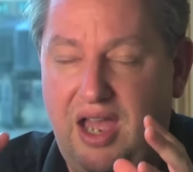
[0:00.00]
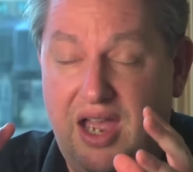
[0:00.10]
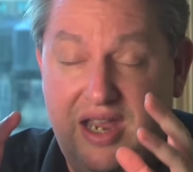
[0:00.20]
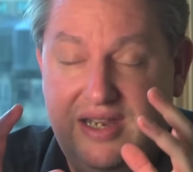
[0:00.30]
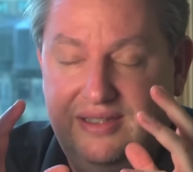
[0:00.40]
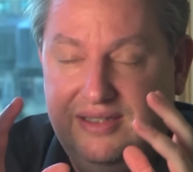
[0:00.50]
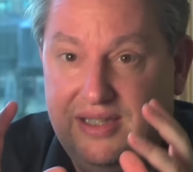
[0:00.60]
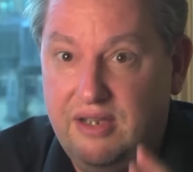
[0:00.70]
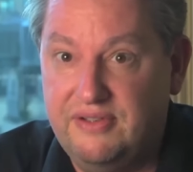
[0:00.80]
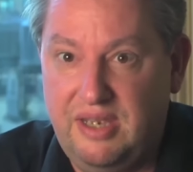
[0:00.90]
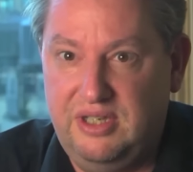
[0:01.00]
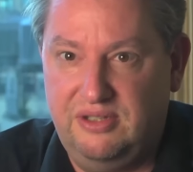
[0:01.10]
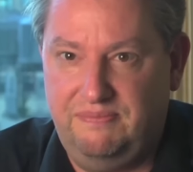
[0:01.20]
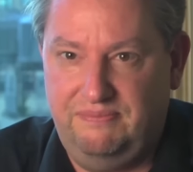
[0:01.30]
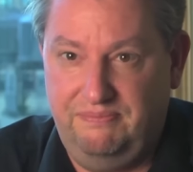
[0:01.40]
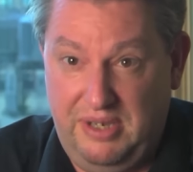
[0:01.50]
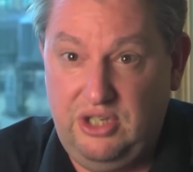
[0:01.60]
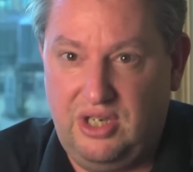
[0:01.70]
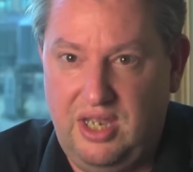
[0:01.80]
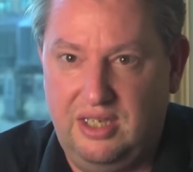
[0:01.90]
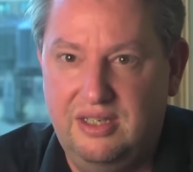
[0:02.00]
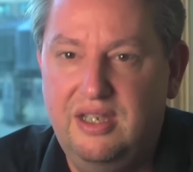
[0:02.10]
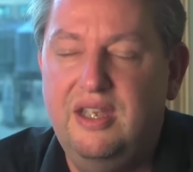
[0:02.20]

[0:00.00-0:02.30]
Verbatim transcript: I love coming to Pinchgut